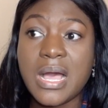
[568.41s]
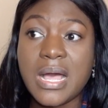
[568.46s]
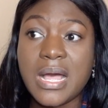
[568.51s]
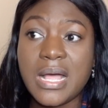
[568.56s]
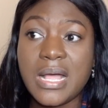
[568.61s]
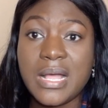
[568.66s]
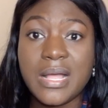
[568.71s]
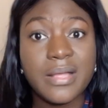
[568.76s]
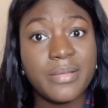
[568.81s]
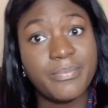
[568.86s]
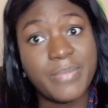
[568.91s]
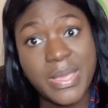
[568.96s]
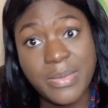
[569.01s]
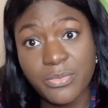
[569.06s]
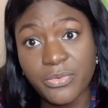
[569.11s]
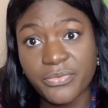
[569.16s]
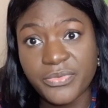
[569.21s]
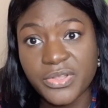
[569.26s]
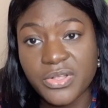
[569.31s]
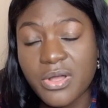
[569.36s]
by
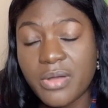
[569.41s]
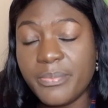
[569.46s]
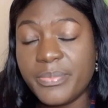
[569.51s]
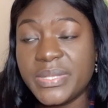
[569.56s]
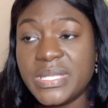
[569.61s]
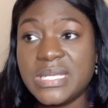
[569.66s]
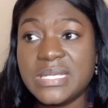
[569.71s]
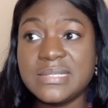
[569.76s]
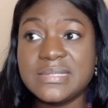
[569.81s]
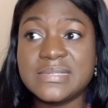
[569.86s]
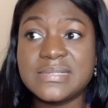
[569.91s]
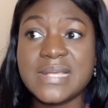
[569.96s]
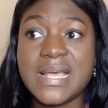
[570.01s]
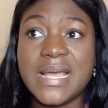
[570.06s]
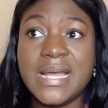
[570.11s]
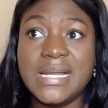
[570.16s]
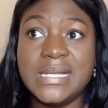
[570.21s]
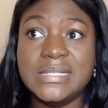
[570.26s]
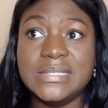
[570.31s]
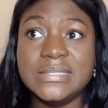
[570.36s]
moving companies,
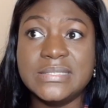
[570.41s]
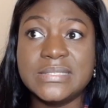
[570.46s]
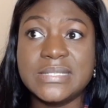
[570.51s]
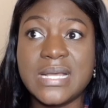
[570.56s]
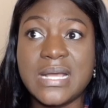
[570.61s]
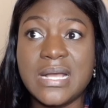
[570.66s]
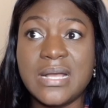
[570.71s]
and